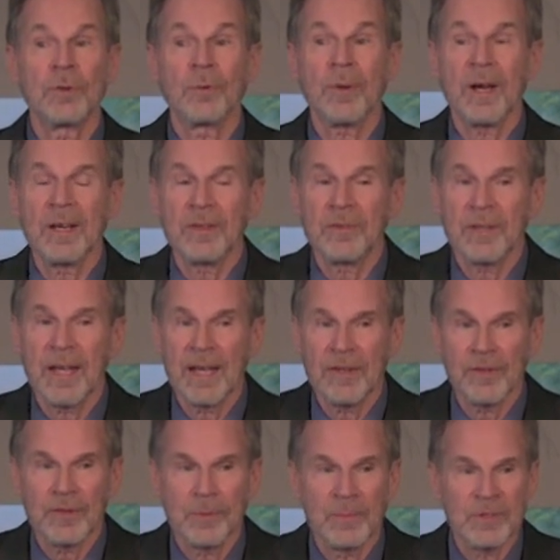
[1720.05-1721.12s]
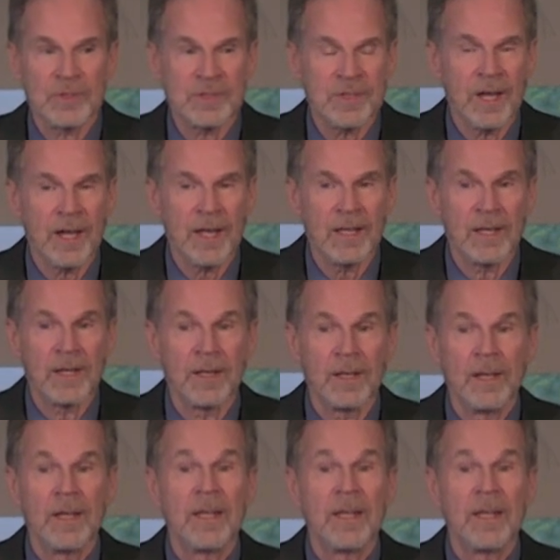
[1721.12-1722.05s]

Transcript: Christ as the Messiah,